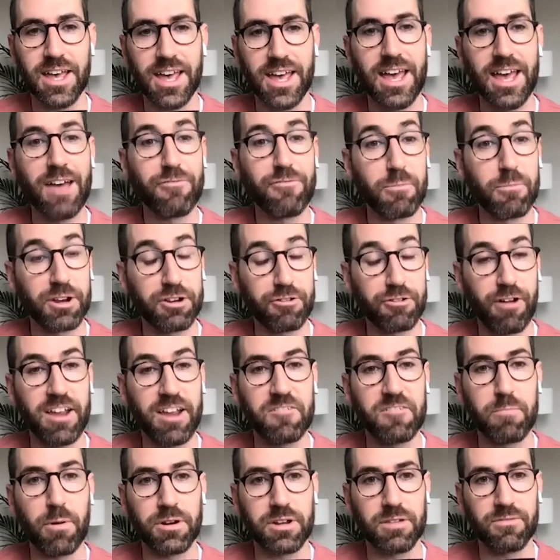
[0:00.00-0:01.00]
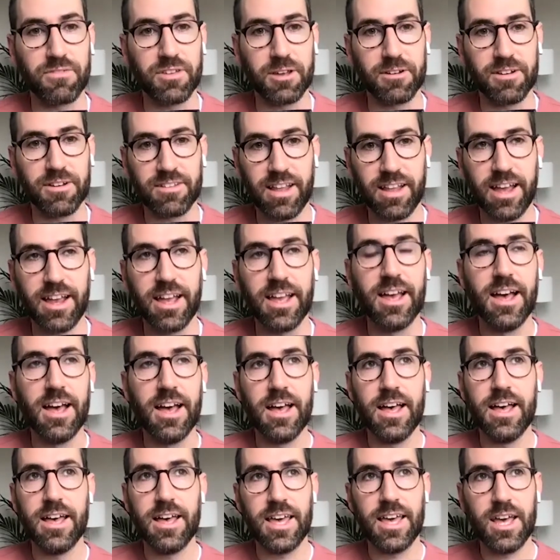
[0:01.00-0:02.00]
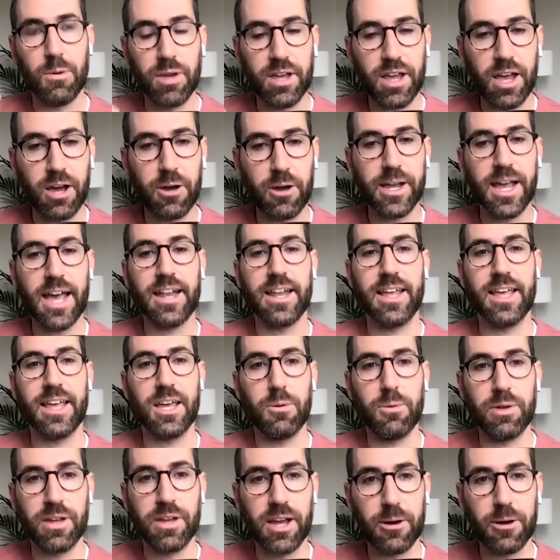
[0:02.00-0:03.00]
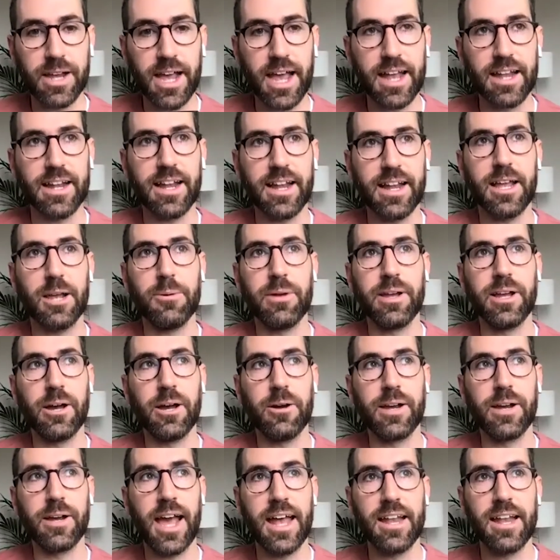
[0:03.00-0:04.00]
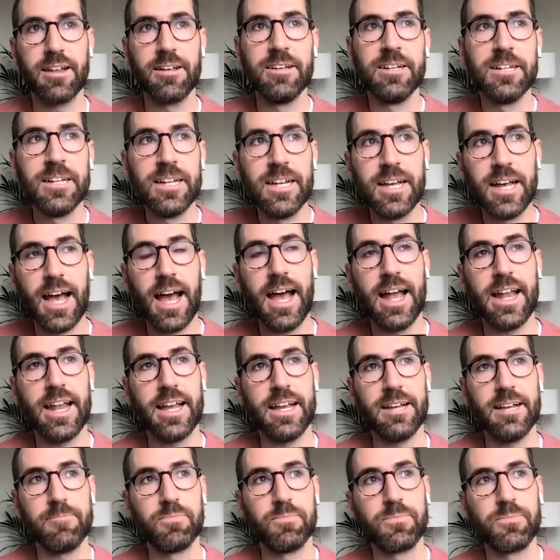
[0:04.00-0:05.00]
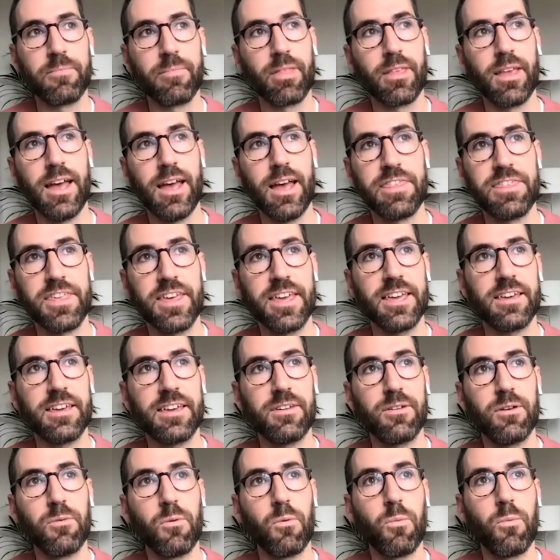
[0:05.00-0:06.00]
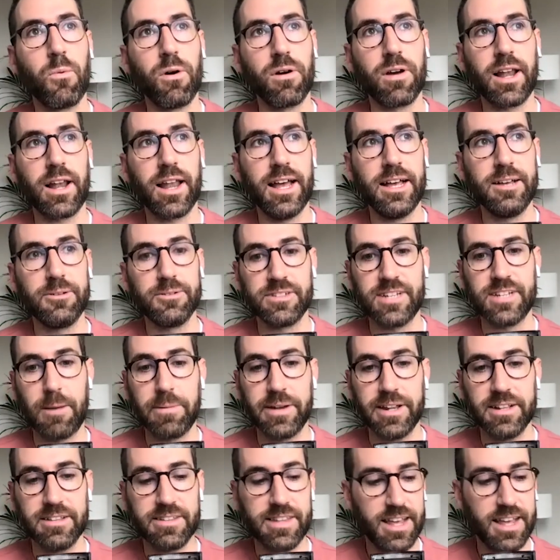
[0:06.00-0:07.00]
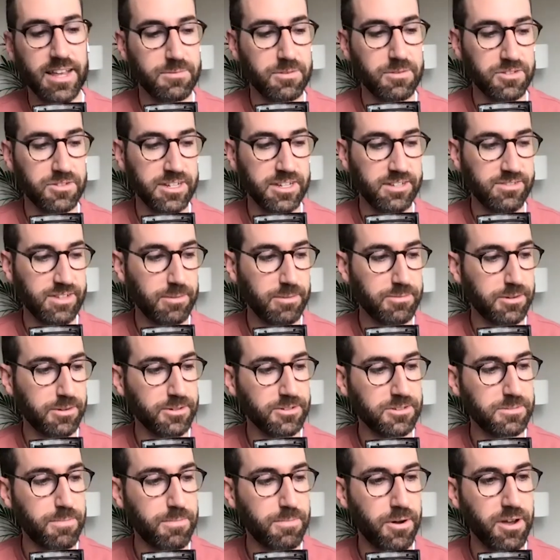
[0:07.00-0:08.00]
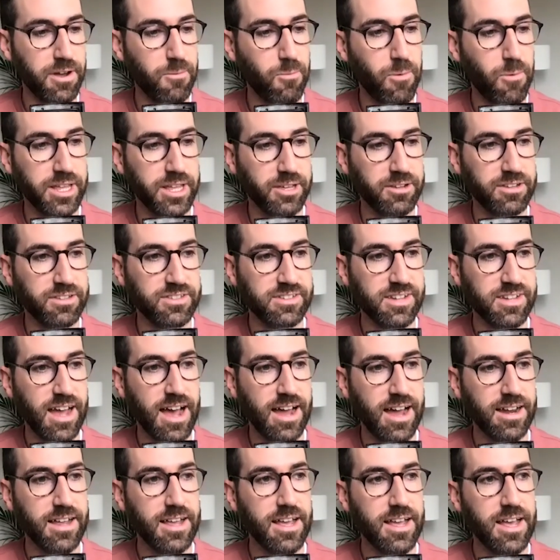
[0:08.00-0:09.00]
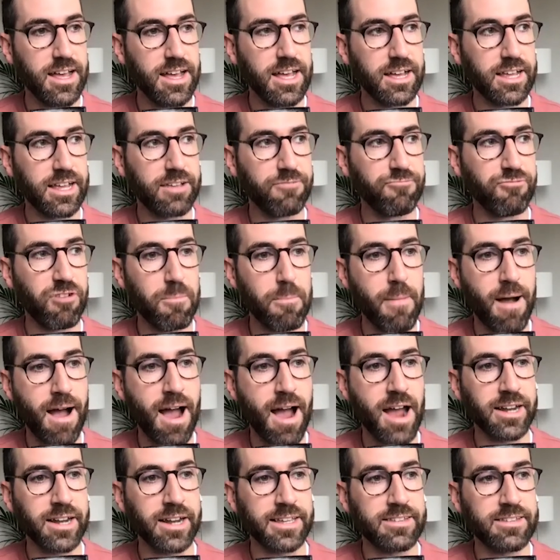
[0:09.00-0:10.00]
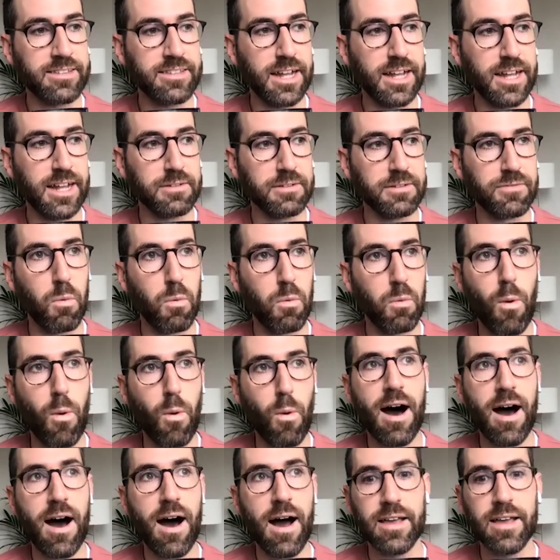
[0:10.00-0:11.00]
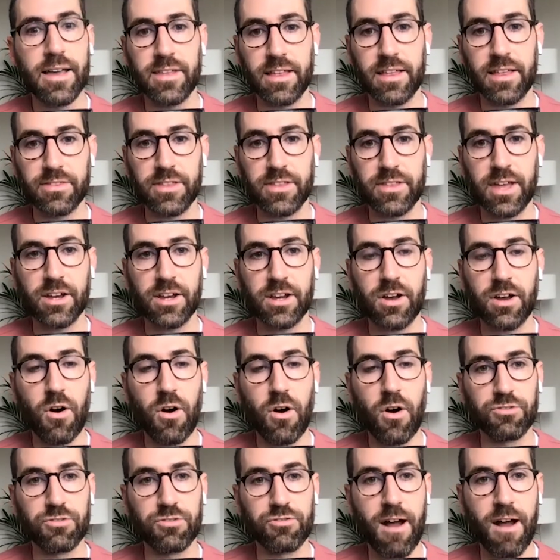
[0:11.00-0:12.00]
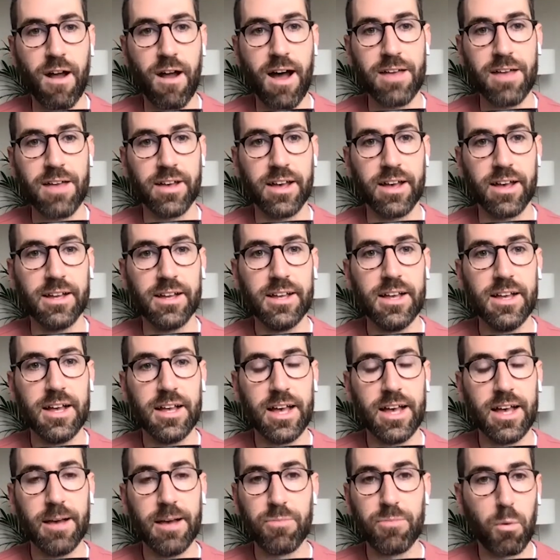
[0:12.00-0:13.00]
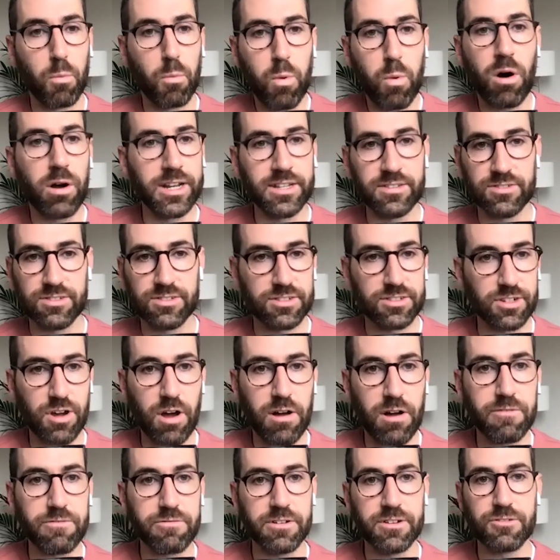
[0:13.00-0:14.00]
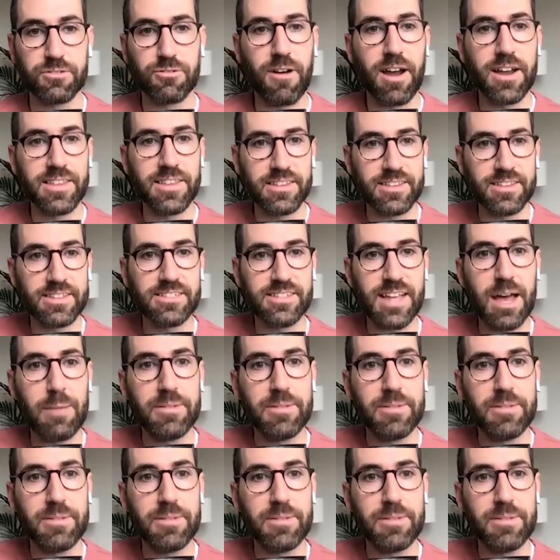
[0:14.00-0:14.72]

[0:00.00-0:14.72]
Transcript: here from a creative mm. point of mm. view. It's like, here we go again, here we go again, and here we go again. And um, I think what Clare was tapping into there is so it's absolutely spot on when you start reminding yourself of the why, that, that core driver. And the what is just a conference, right? And there's that